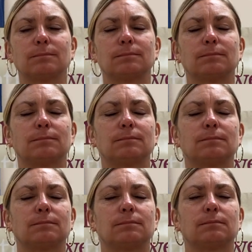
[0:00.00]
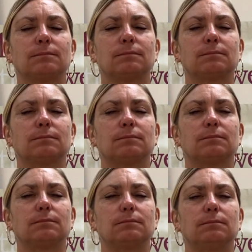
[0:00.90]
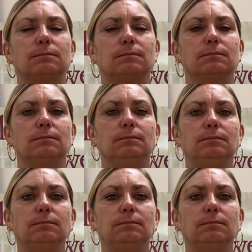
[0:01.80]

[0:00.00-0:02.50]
No one is speaking in this clip.